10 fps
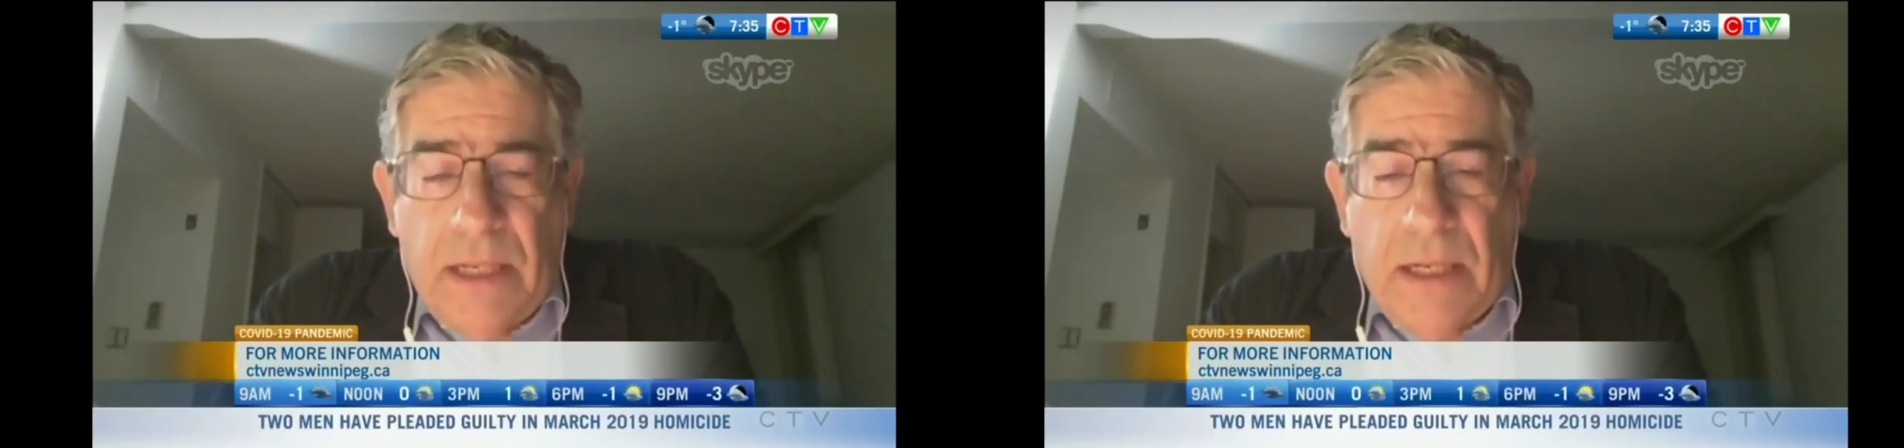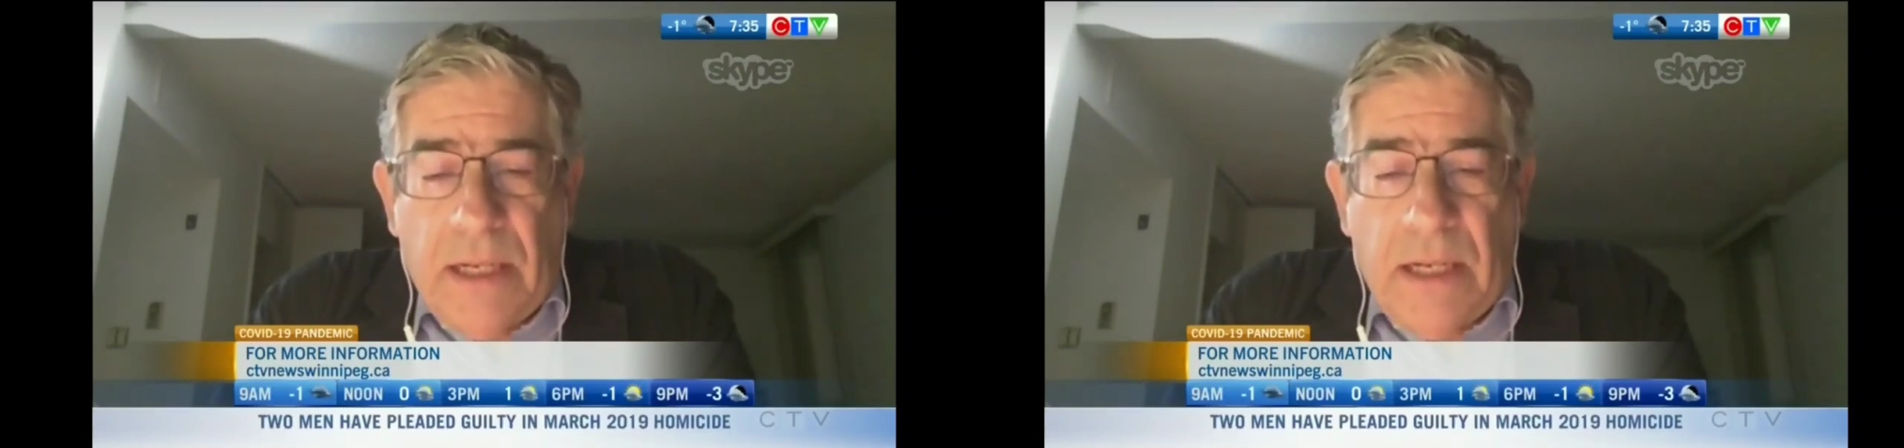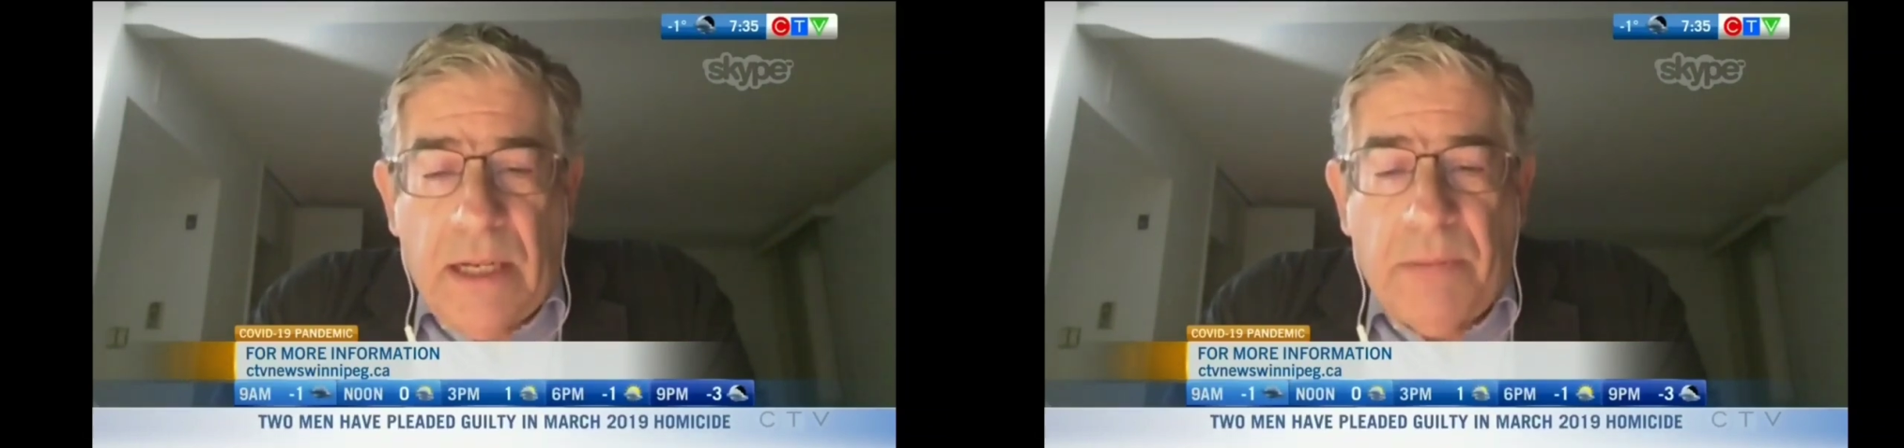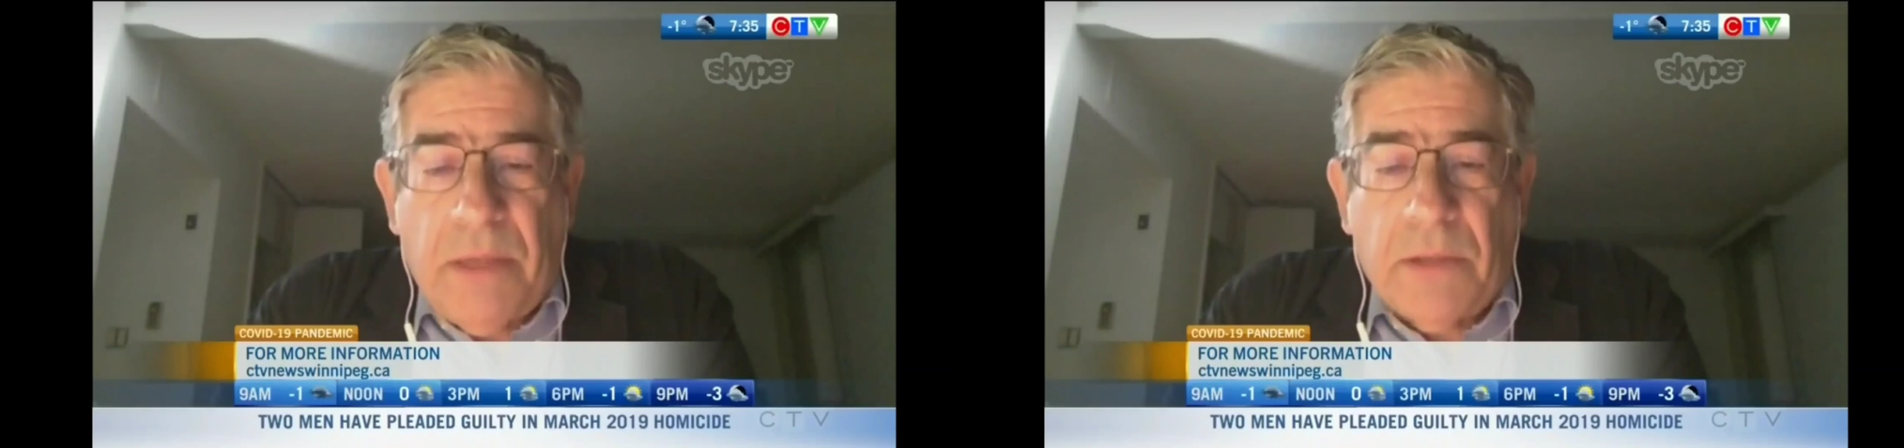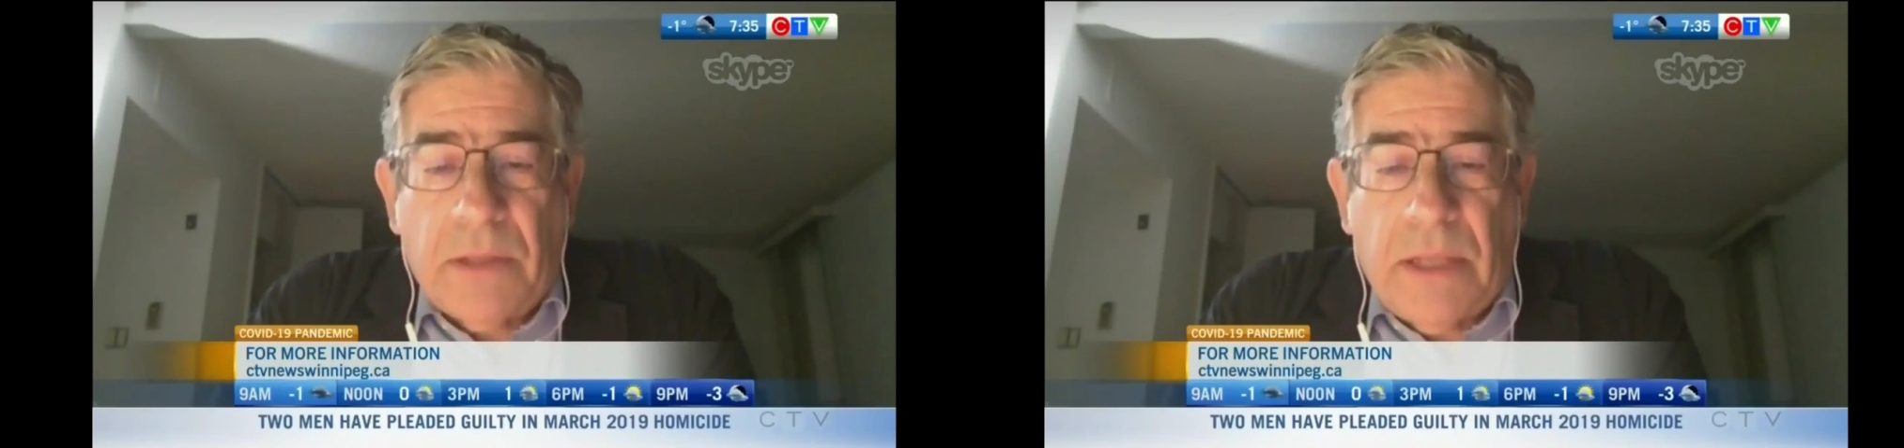uh,
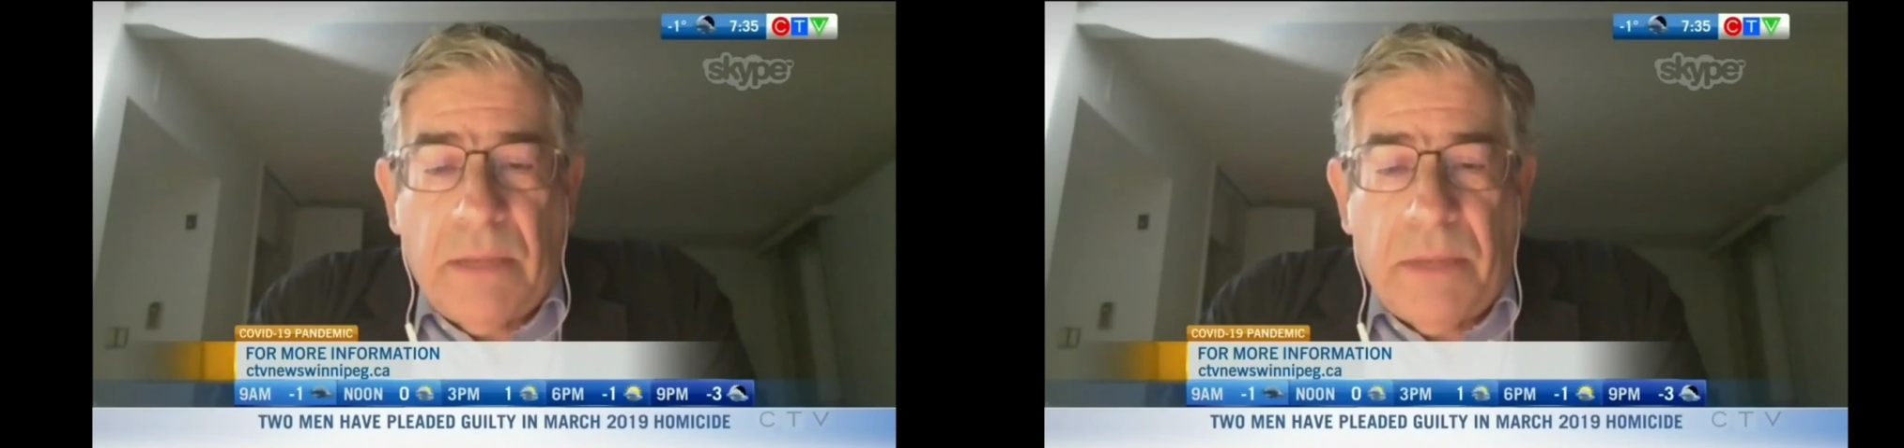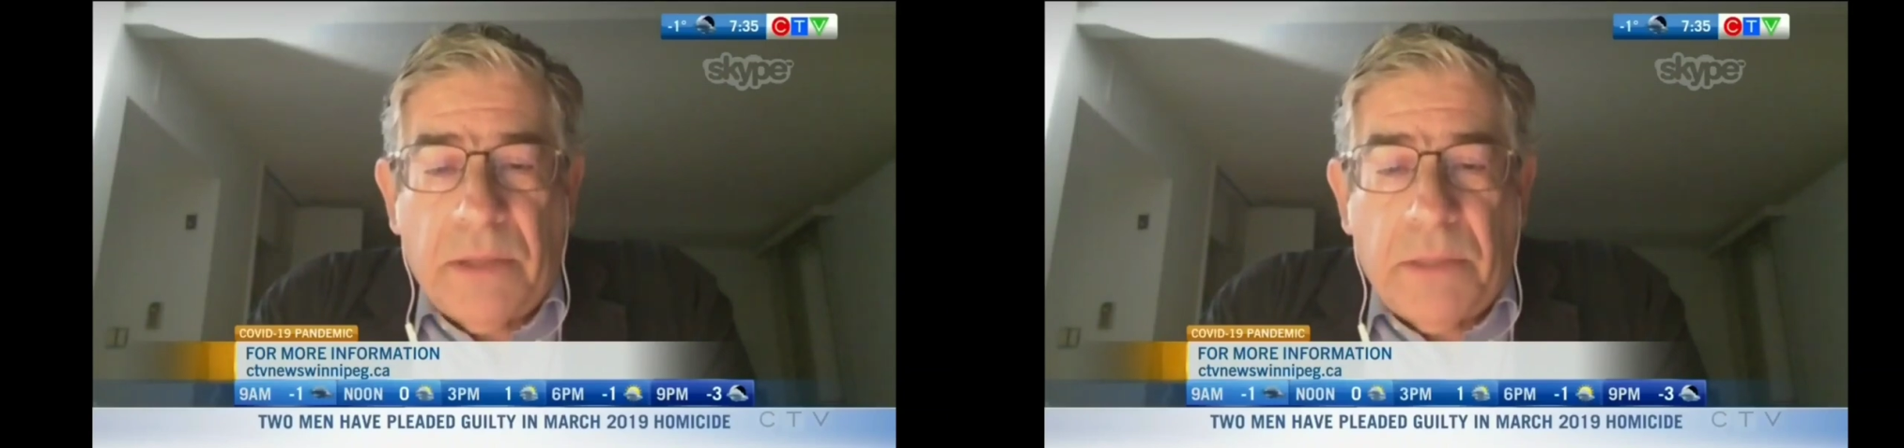about about the